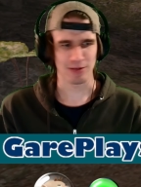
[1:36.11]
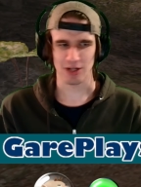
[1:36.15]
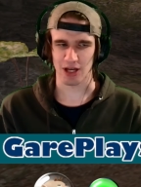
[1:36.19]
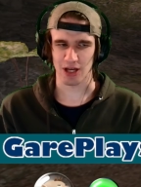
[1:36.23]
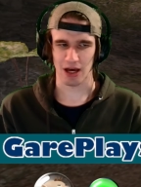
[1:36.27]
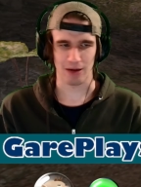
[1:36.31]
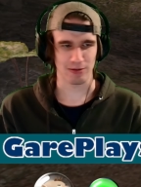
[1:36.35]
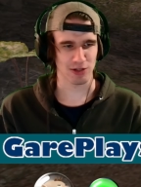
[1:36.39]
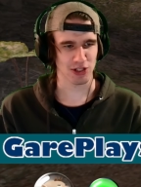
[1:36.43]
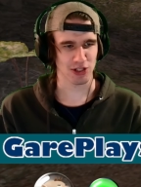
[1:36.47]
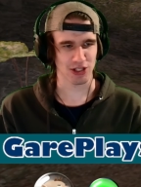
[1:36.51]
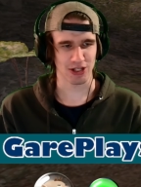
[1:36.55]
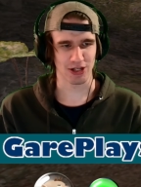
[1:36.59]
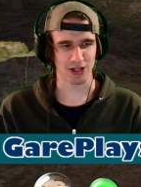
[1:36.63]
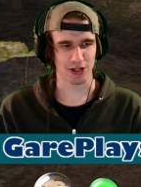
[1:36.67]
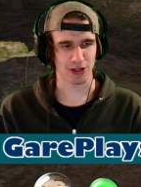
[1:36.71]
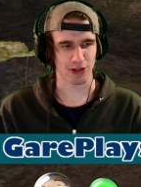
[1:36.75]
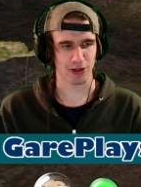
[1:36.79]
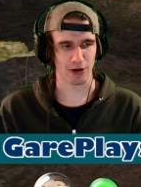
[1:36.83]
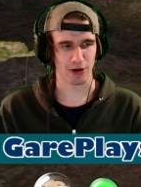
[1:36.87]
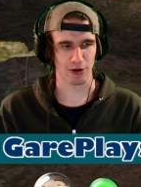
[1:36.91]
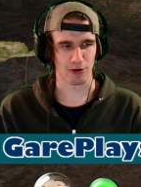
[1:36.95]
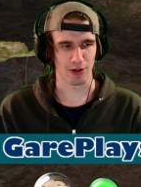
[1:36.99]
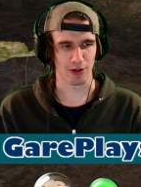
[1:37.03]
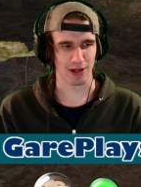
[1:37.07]
just I'm just gonna
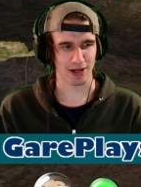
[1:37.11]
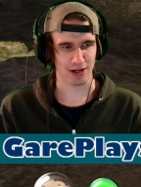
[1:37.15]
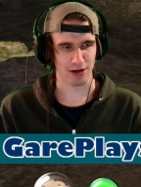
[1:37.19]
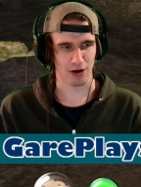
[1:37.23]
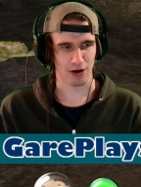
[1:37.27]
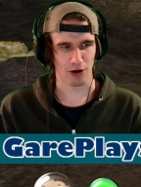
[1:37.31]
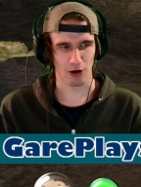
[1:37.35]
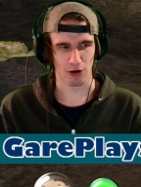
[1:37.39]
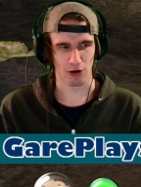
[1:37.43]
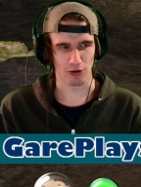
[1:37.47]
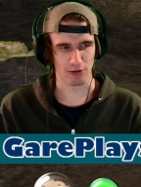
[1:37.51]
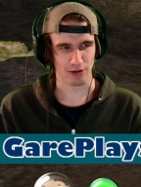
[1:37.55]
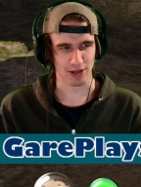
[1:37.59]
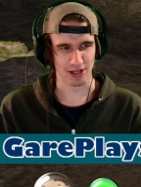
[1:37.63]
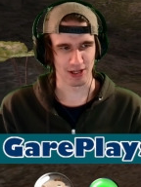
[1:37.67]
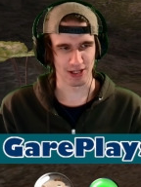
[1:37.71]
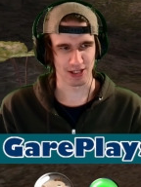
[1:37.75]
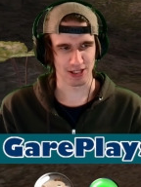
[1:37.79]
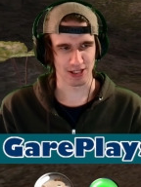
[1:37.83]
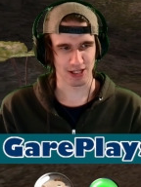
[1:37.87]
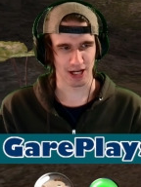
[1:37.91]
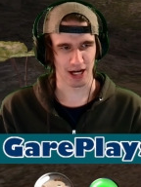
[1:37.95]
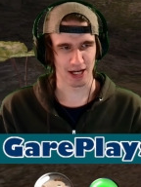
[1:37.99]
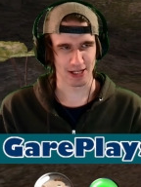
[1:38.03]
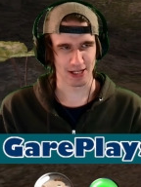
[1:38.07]
throw like all of
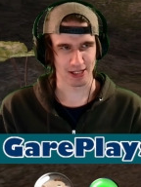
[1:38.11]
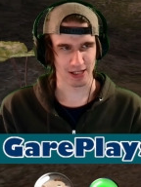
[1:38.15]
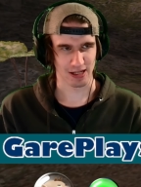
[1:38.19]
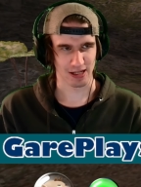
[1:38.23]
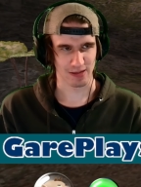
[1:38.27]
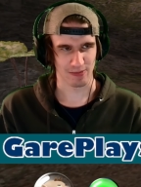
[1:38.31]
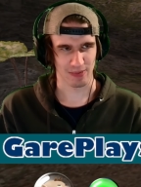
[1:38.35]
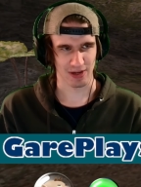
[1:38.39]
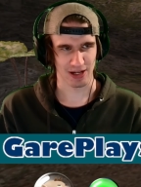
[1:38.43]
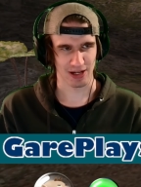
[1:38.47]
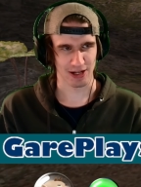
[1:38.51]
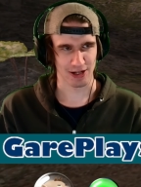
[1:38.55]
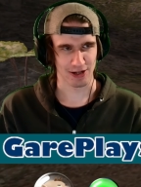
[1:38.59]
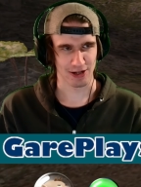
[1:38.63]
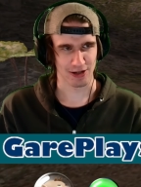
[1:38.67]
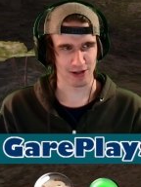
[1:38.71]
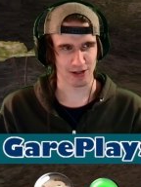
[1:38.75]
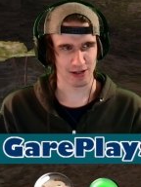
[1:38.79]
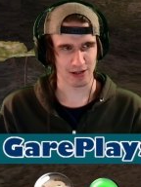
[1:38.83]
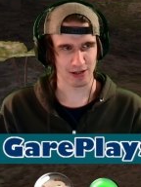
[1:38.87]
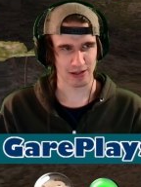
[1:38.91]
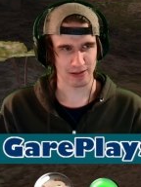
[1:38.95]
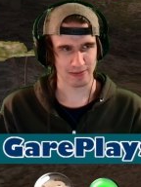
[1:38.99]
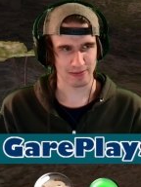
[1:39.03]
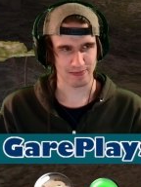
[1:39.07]
these guys up here.
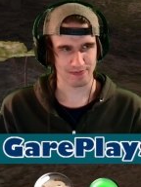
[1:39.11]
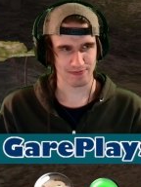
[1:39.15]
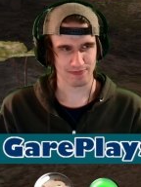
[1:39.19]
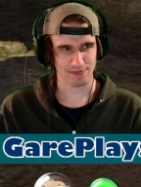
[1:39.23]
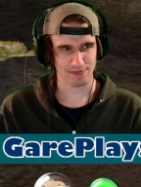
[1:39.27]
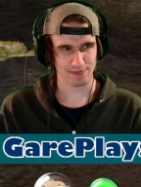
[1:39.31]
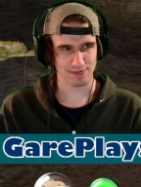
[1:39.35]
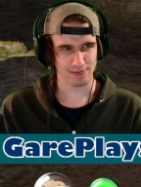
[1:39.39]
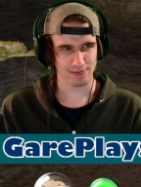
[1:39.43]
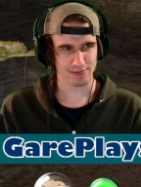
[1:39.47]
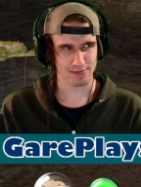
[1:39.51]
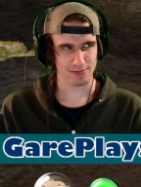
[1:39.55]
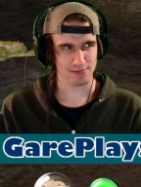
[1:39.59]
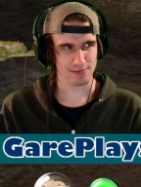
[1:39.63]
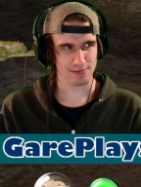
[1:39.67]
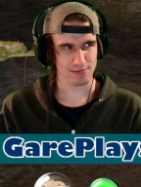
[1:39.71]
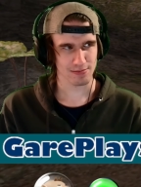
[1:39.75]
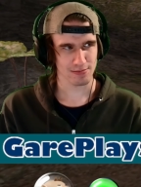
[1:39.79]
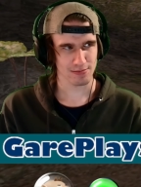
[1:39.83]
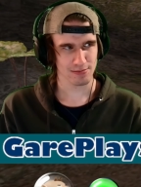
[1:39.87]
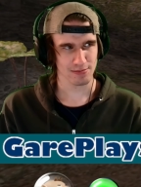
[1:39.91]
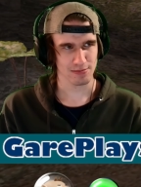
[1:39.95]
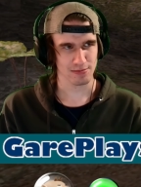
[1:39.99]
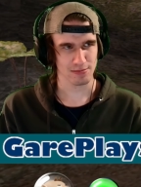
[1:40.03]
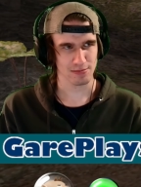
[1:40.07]

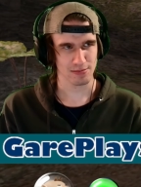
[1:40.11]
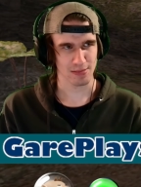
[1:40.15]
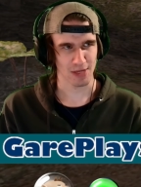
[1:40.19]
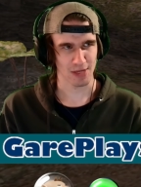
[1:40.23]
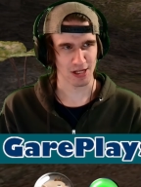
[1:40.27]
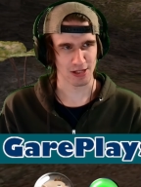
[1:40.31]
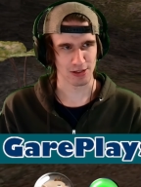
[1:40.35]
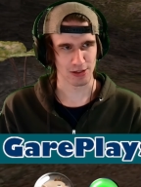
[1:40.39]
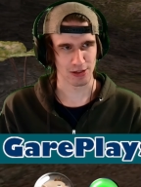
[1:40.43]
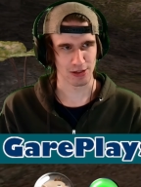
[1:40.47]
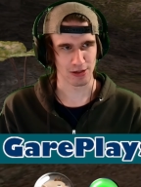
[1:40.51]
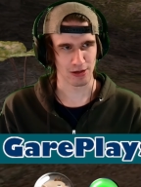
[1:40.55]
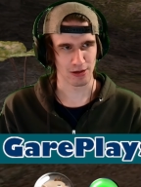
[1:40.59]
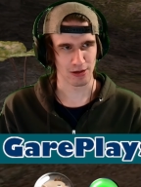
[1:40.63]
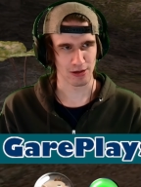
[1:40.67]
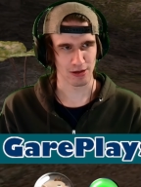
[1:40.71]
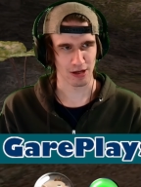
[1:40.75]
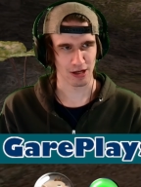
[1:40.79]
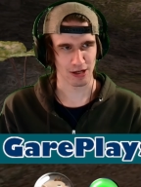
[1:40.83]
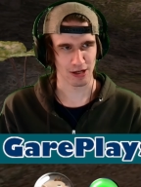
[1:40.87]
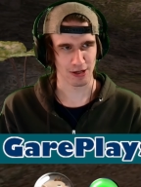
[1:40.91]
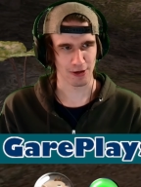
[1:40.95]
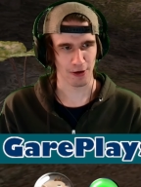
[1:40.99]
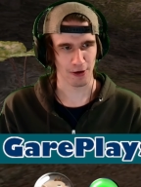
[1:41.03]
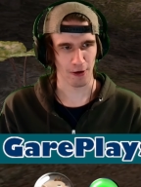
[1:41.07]
And,
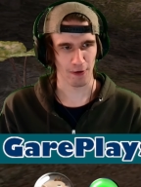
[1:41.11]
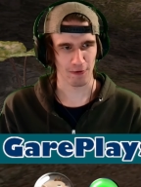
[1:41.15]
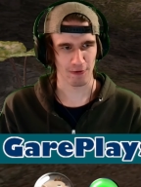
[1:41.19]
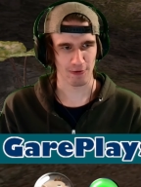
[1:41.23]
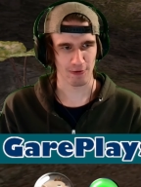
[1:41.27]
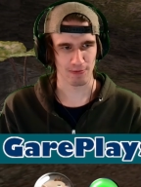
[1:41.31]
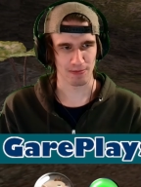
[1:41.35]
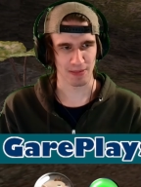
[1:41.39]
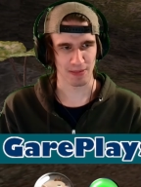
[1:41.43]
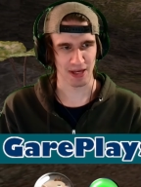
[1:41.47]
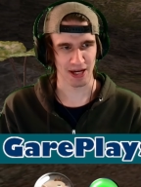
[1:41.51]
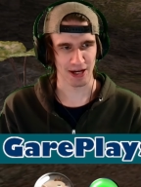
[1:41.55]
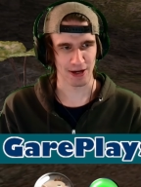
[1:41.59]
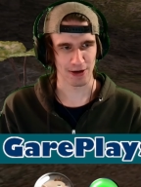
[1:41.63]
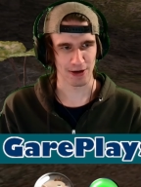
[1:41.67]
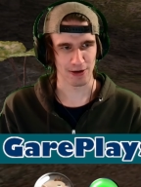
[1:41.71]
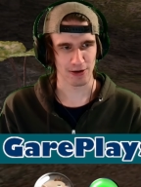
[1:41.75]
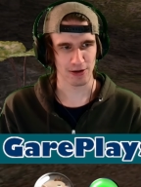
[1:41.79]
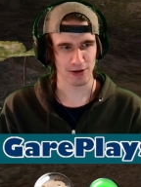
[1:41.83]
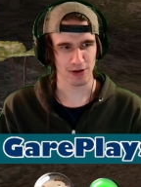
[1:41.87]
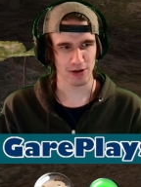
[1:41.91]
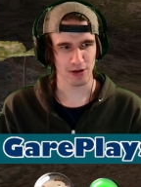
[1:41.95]
and go from there.